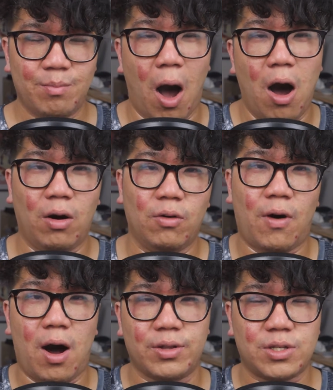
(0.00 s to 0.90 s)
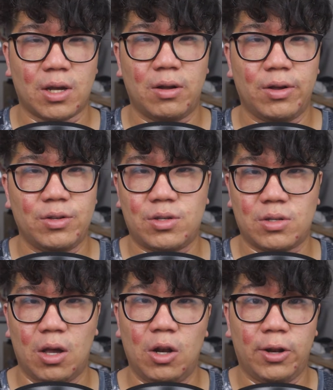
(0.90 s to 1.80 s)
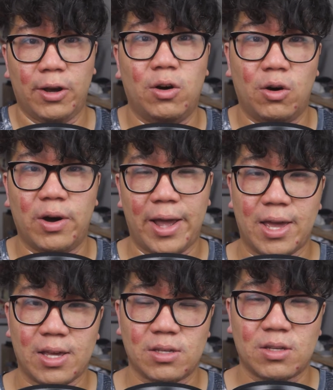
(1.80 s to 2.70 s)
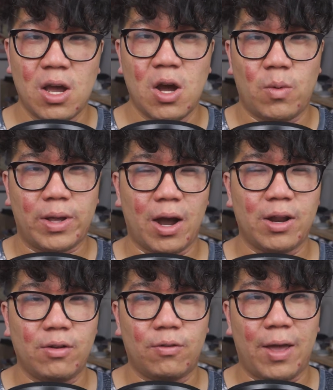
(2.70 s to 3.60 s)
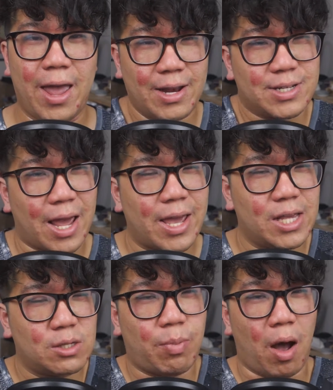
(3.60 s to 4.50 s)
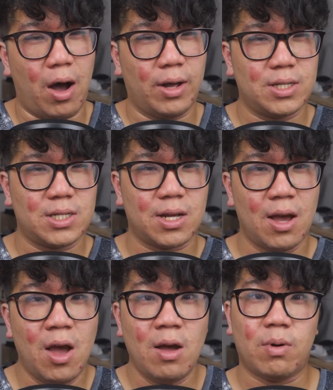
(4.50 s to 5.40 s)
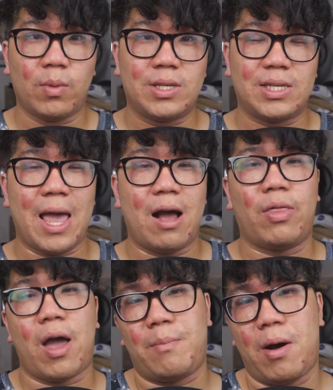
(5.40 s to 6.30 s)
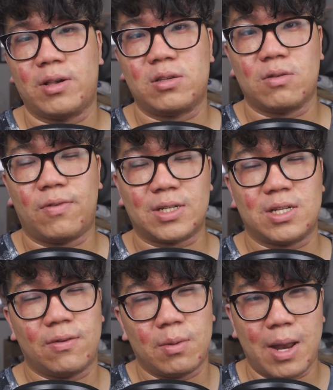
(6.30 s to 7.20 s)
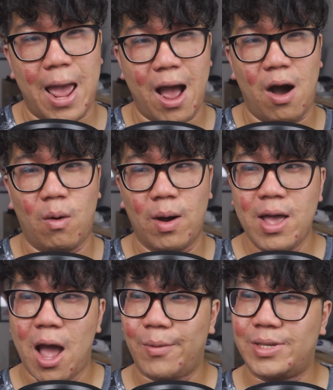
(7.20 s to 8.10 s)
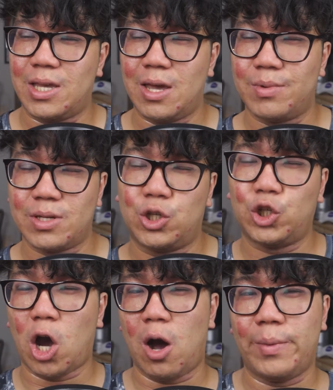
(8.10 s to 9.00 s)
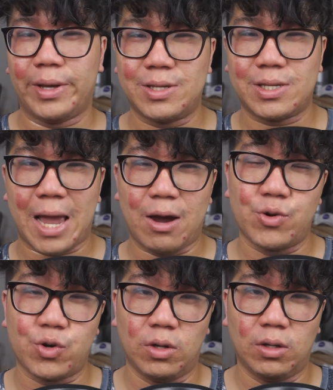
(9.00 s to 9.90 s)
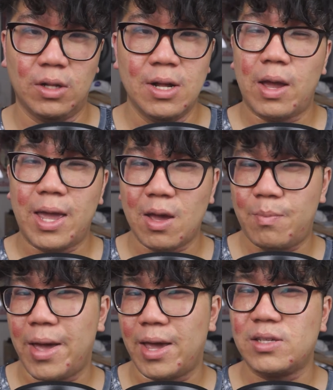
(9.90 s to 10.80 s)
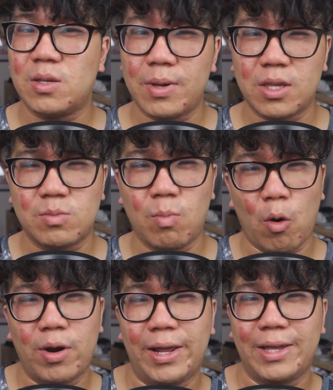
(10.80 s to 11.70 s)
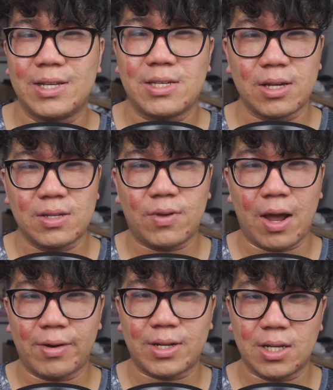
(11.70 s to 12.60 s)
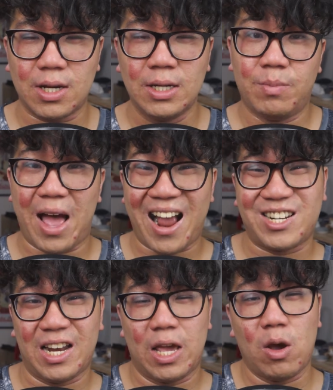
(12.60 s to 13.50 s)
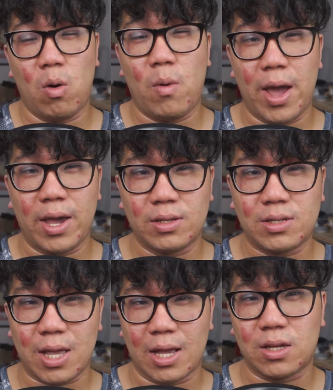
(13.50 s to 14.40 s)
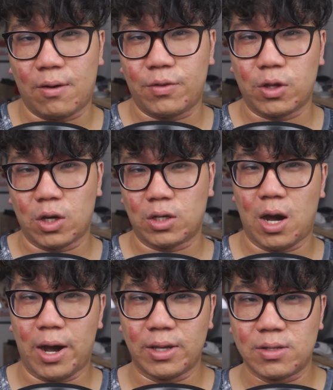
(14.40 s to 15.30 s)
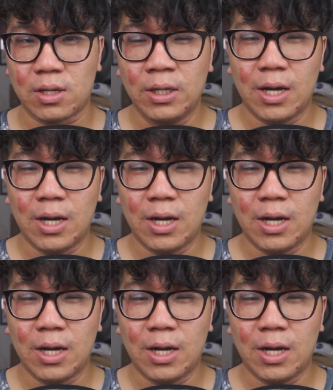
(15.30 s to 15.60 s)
Part of Han Solo's allure is we kind of hint at his past, but we see how that past has affected him now, and we see him as a charming scoundrel. He appears to be this morally indecisive character, but actually he always stands up for the good guys